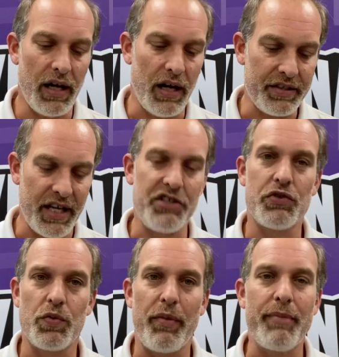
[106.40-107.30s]

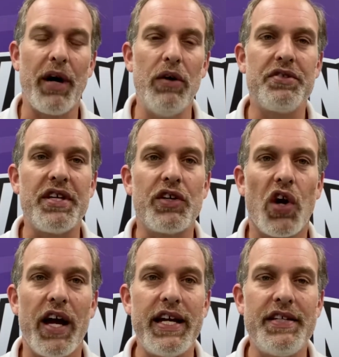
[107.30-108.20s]
Teachers will be posting
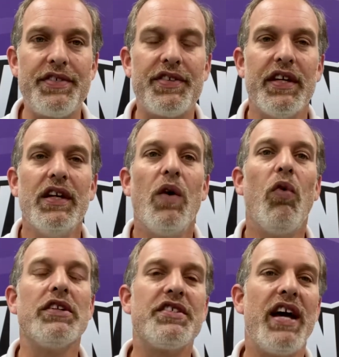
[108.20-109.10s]
grades.
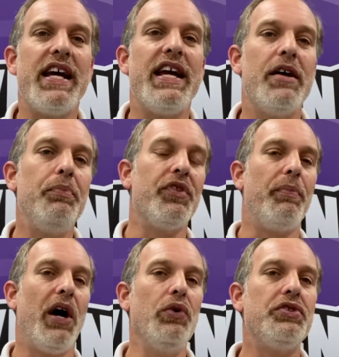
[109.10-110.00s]
Once they hit the
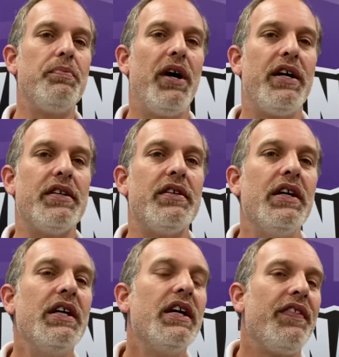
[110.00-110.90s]
post button,
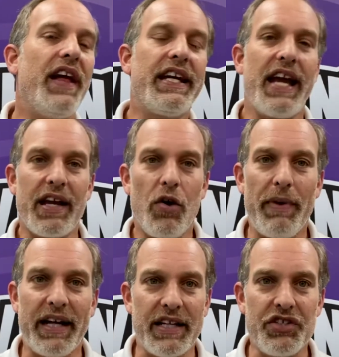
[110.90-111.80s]
they can't go
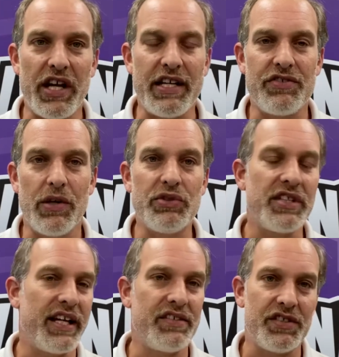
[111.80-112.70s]
back and change those
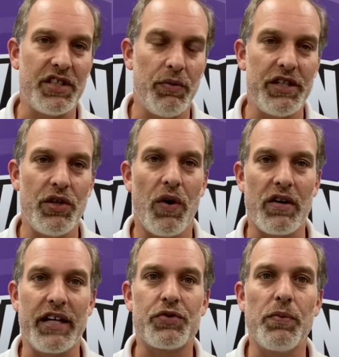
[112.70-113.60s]
things until we do our
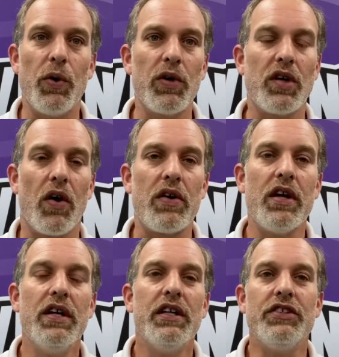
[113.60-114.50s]
next report card.
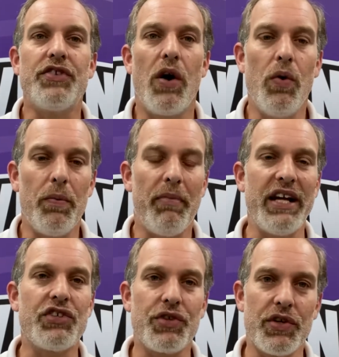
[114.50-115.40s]
So make
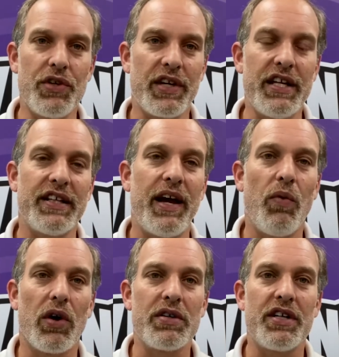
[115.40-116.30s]
sure you're getting that
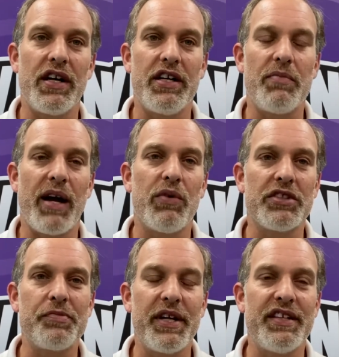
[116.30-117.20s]
work done. Might want to
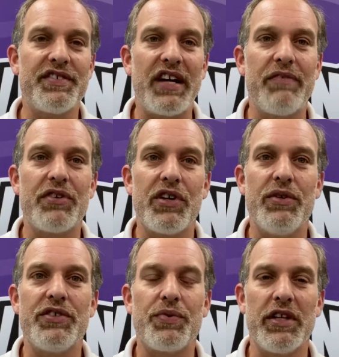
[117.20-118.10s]
spend this afternoon.
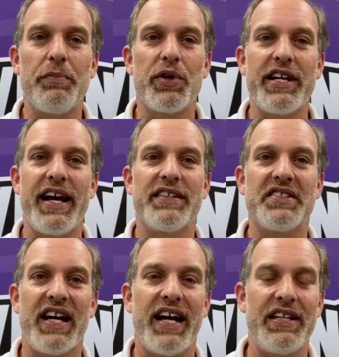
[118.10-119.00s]
It's really pretty
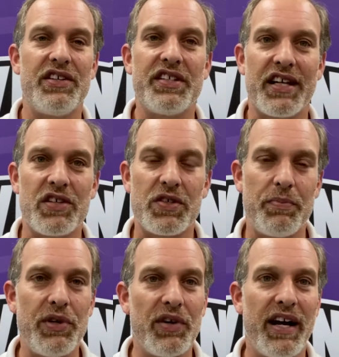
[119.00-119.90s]
outside. You can take your
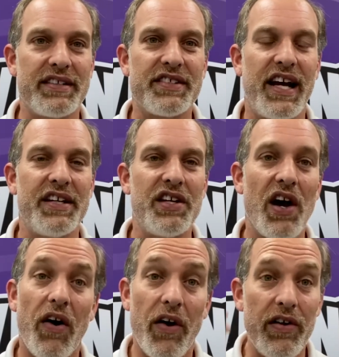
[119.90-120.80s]
computer outside in the
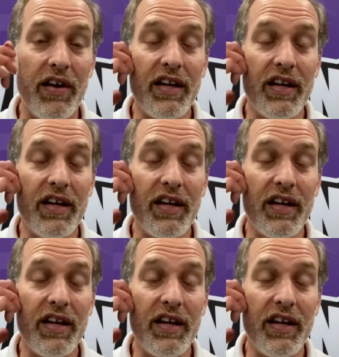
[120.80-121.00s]
yard